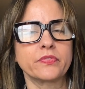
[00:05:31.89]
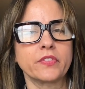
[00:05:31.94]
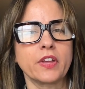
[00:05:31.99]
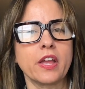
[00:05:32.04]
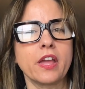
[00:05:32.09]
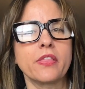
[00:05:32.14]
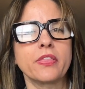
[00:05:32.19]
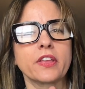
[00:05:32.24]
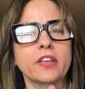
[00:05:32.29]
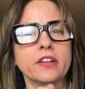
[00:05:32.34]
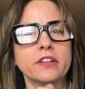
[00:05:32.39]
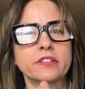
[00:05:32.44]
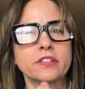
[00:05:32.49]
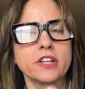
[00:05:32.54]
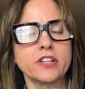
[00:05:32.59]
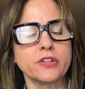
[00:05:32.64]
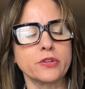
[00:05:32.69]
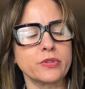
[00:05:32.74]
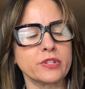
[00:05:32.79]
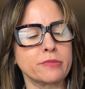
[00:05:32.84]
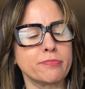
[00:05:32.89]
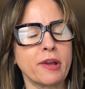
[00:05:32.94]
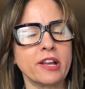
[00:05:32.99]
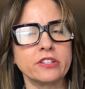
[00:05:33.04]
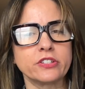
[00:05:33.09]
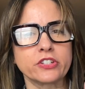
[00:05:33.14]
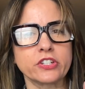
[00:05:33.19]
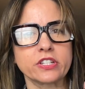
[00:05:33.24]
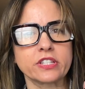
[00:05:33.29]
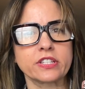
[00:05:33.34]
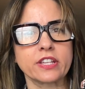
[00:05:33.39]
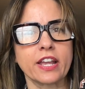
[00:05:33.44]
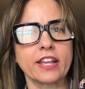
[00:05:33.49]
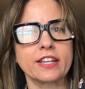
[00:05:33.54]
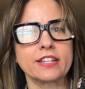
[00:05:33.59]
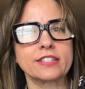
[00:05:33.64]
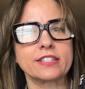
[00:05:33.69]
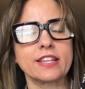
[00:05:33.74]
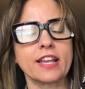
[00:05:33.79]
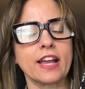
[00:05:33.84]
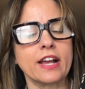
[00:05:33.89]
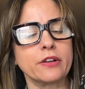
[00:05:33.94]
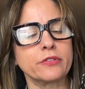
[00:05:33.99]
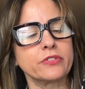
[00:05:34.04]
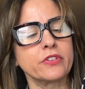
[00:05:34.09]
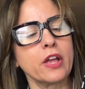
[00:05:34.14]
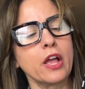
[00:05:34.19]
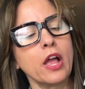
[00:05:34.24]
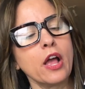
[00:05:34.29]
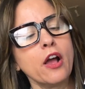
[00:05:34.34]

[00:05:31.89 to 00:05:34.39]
and the continuous button, just like it sounds,